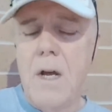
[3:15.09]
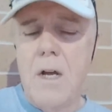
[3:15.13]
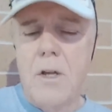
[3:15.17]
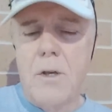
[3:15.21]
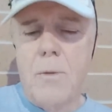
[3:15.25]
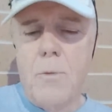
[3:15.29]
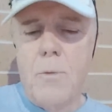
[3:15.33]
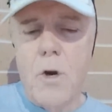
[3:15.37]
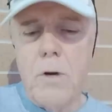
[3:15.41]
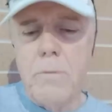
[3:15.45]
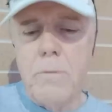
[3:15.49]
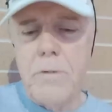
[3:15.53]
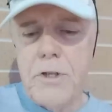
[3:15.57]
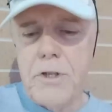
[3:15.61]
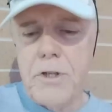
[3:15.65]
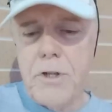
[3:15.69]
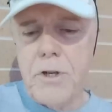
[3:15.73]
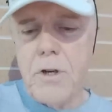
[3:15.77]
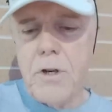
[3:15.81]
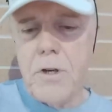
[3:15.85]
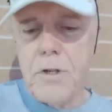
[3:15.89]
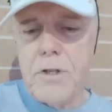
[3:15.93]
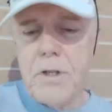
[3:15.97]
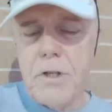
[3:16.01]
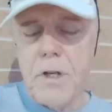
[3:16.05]
The Mormon
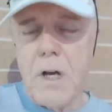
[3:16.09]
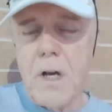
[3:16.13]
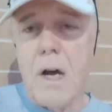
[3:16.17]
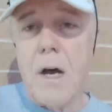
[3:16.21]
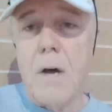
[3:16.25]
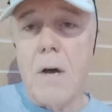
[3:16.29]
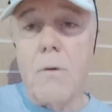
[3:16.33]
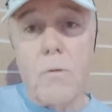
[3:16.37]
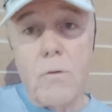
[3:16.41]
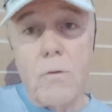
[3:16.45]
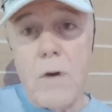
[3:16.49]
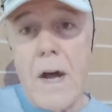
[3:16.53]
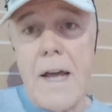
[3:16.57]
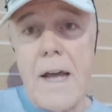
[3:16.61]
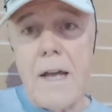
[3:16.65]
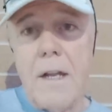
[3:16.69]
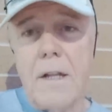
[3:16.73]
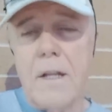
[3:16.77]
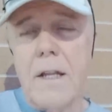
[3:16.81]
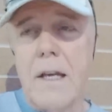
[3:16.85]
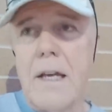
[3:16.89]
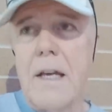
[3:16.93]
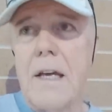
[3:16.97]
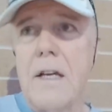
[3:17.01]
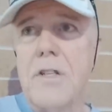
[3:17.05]
Church
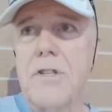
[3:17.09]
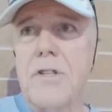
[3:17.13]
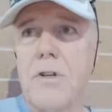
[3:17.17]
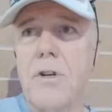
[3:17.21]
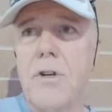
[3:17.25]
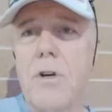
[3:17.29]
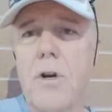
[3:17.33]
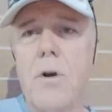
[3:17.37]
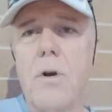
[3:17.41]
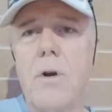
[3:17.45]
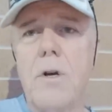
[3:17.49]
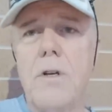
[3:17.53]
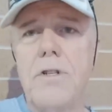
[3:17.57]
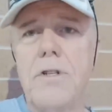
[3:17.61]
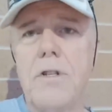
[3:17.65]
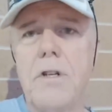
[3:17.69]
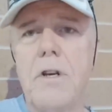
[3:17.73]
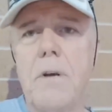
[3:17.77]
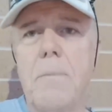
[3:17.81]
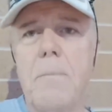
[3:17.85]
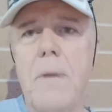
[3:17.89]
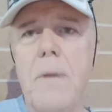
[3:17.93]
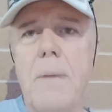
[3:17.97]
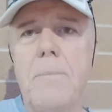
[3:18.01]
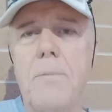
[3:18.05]
rightly has encouraged
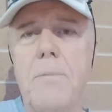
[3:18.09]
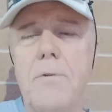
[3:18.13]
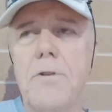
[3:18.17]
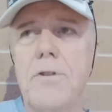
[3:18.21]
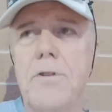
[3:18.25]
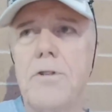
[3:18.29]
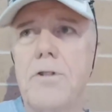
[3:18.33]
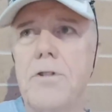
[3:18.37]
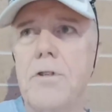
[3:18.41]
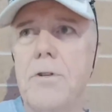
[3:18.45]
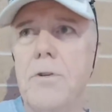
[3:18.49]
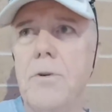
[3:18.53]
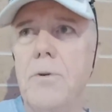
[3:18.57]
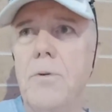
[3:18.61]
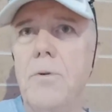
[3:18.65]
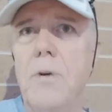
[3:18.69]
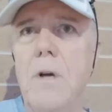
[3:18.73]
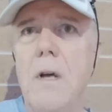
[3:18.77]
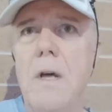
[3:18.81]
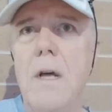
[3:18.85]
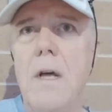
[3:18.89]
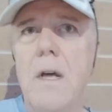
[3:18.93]
their members to